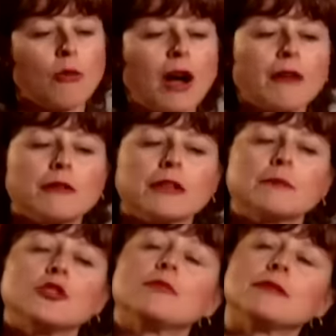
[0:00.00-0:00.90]
Well, I
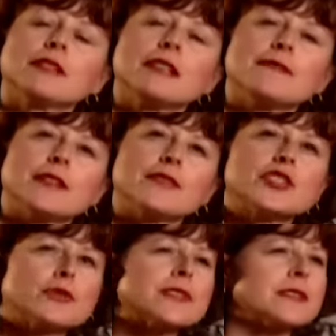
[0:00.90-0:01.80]
really do believe
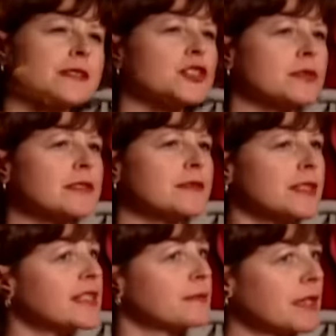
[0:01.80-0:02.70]
that the twist in the
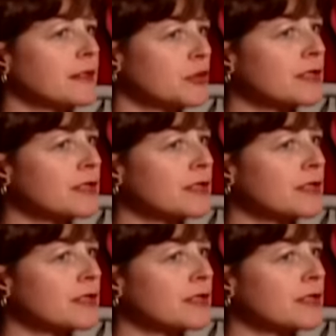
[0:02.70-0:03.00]
Twizzler does make the